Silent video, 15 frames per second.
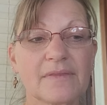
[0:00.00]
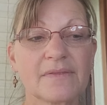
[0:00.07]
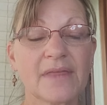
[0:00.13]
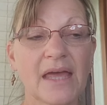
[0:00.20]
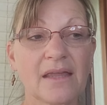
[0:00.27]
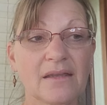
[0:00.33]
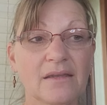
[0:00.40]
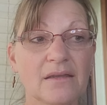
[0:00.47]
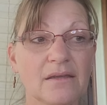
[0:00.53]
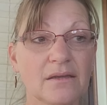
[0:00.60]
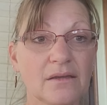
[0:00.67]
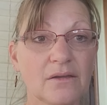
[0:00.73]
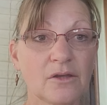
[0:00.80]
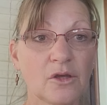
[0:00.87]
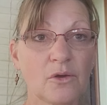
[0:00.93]
then
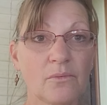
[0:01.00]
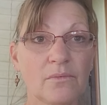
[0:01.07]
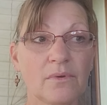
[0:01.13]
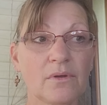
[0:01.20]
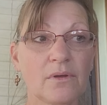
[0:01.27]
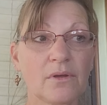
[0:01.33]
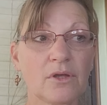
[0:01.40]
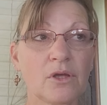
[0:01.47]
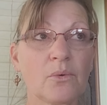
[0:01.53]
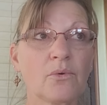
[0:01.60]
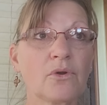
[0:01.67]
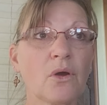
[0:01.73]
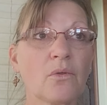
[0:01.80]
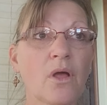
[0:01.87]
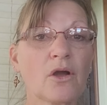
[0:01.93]
you you
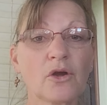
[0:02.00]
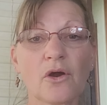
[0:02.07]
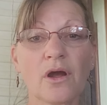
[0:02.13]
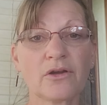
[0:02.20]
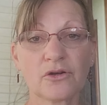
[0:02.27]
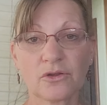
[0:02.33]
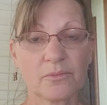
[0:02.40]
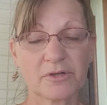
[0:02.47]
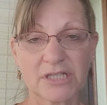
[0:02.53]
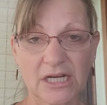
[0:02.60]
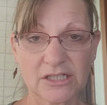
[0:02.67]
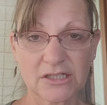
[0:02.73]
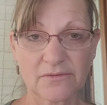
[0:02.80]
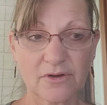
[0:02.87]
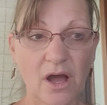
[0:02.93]
were no longer under the
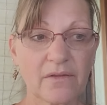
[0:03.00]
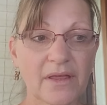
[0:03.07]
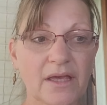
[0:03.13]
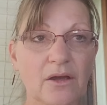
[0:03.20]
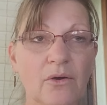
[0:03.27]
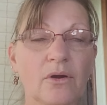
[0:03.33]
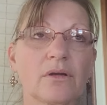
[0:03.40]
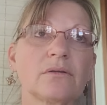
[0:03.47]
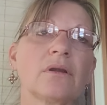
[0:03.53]
protection of God, like or